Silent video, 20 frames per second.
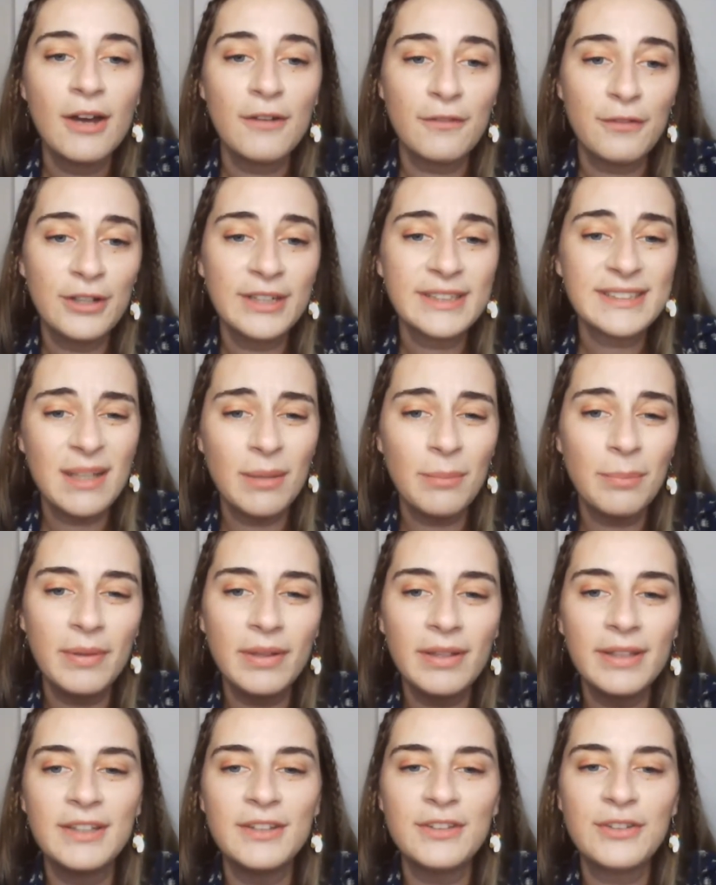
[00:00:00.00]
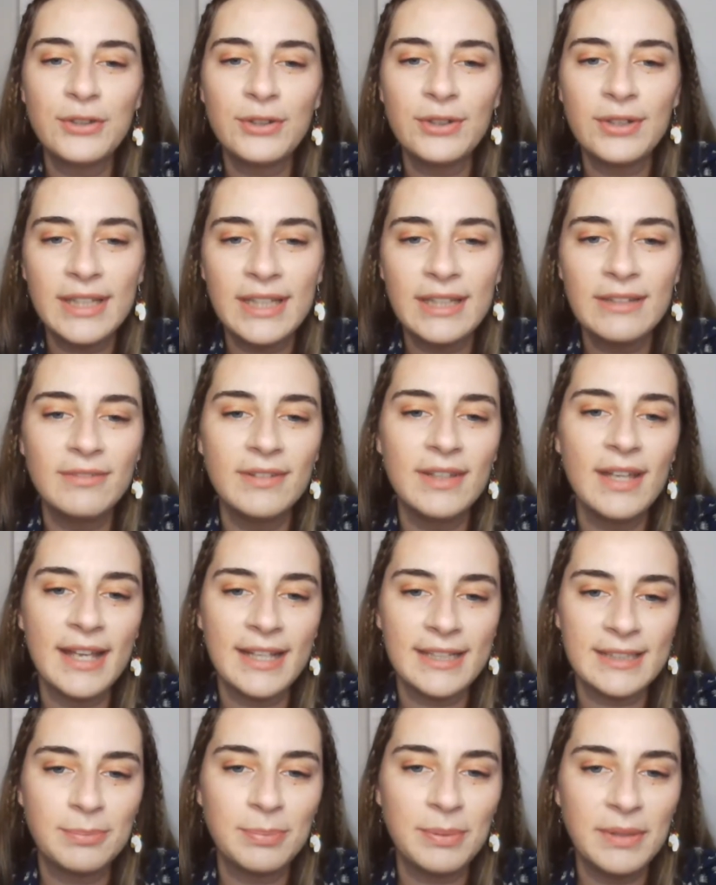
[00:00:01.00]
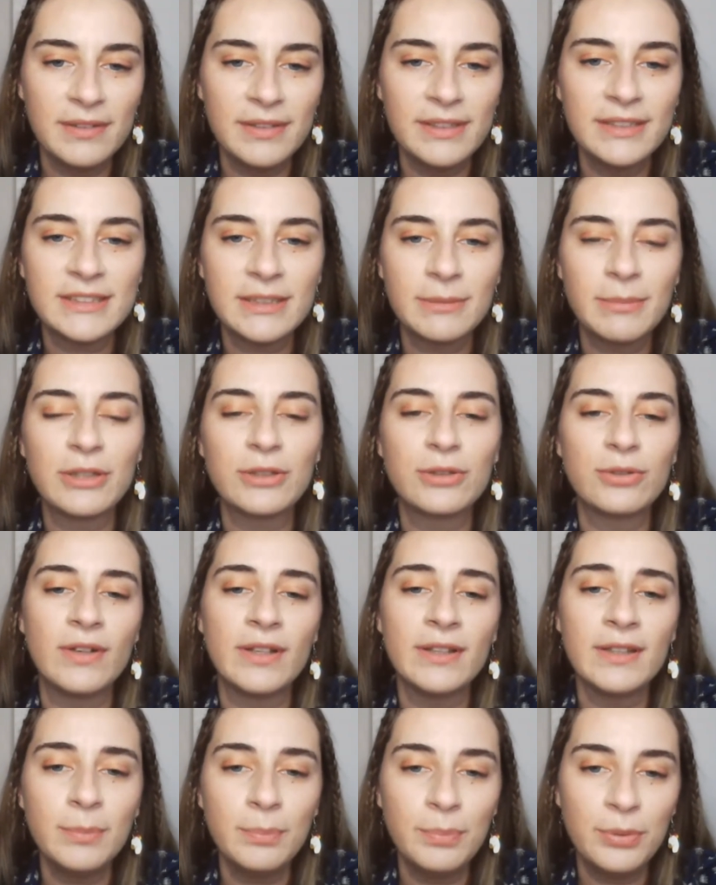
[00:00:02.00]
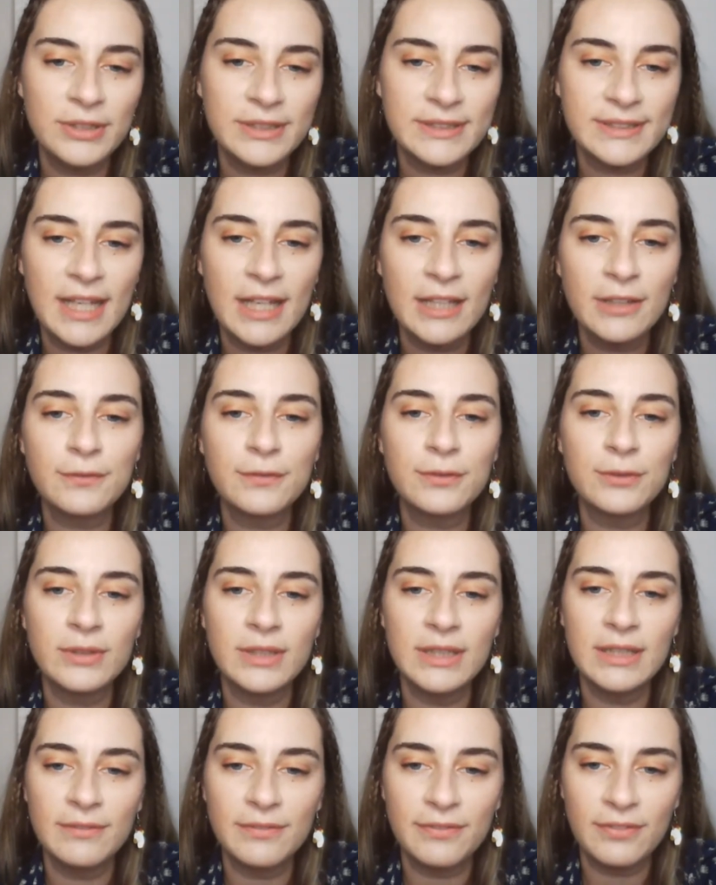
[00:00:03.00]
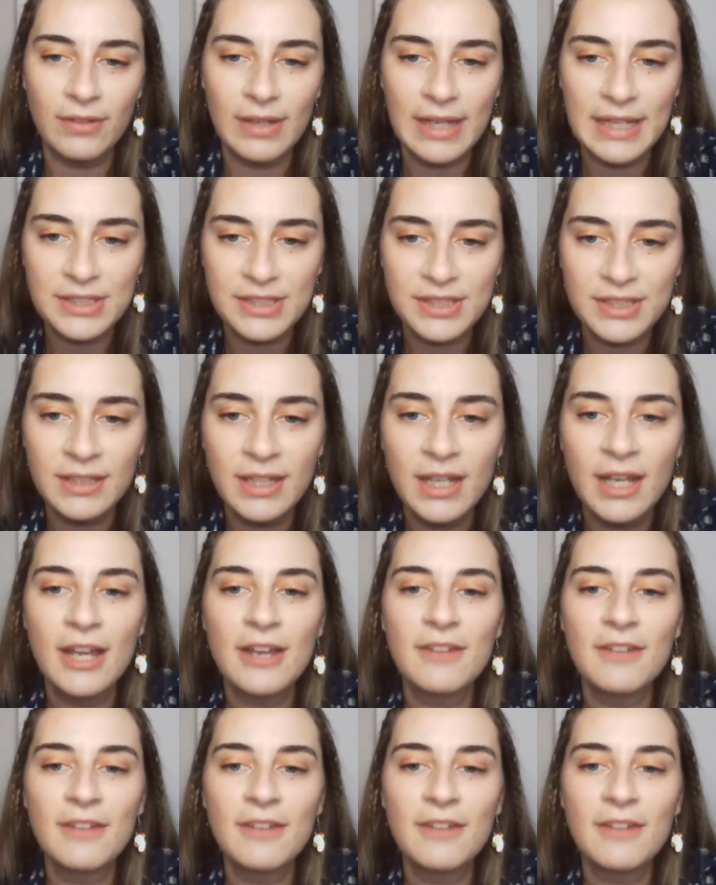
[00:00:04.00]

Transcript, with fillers: For example, in Turkey, we experience about 20% food inflation,